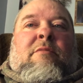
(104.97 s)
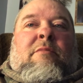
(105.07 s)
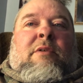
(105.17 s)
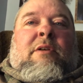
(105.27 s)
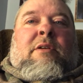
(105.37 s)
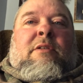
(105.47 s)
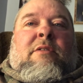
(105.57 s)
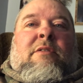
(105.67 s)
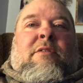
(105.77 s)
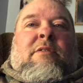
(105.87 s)
but
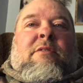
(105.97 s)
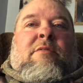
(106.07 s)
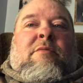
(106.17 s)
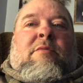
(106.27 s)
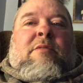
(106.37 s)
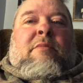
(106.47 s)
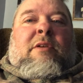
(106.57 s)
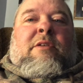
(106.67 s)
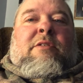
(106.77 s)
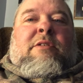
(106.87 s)
with my
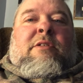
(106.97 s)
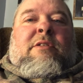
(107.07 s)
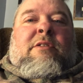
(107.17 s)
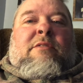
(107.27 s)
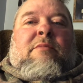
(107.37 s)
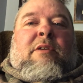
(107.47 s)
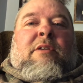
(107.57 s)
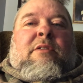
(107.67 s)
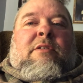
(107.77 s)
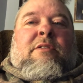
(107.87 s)
disease and
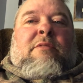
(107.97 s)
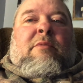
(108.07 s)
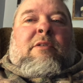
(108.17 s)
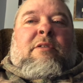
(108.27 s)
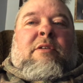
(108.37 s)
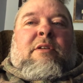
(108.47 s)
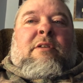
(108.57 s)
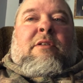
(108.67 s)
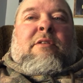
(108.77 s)
my disability,